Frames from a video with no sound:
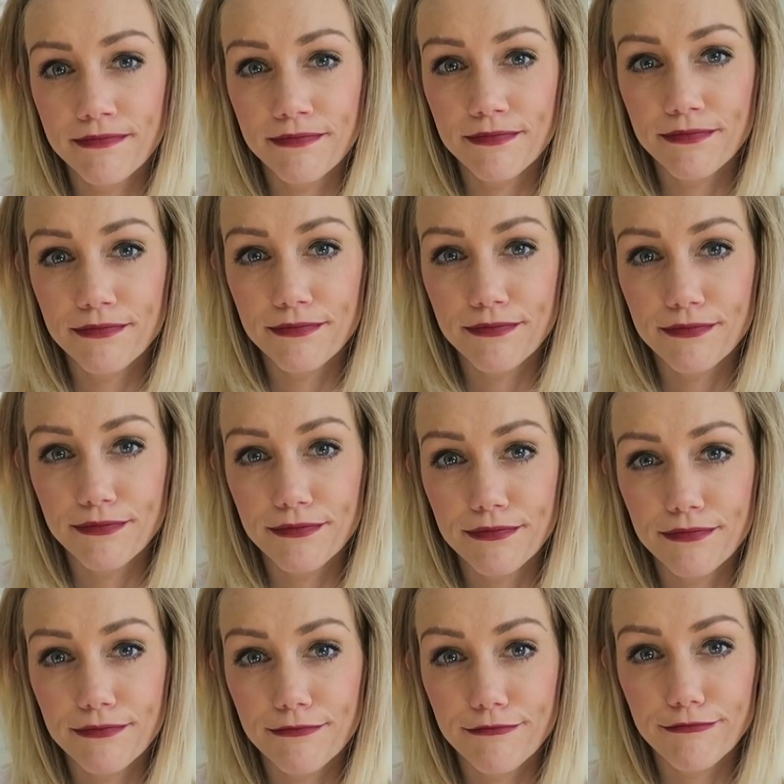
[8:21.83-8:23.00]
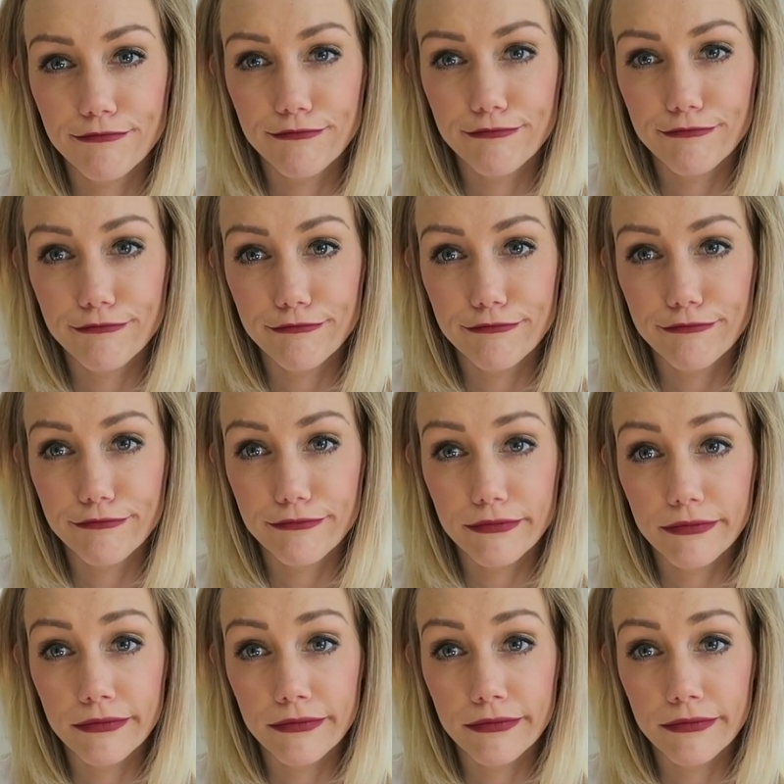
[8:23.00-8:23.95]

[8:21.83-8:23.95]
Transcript: Nothing is said.